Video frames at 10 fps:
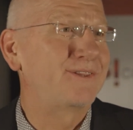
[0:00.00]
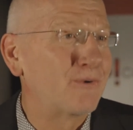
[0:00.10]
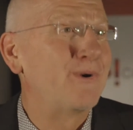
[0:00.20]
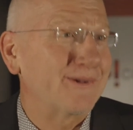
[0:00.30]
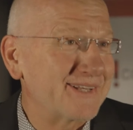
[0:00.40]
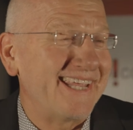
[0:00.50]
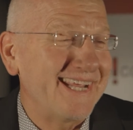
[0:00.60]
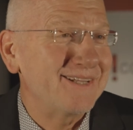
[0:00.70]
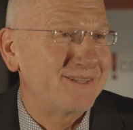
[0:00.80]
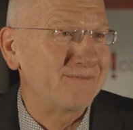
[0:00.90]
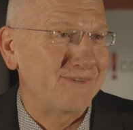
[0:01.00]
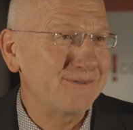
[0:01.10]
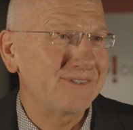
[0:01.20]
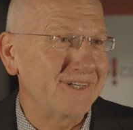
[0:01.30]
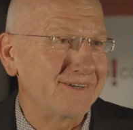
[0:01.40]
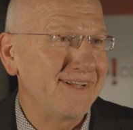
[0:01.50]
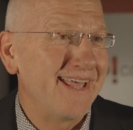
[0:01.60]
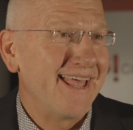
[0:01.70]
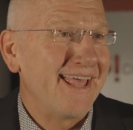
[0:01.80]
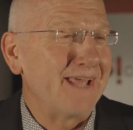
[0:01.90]
the real key to the future
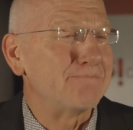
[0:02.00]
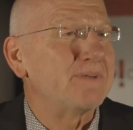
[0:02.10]
and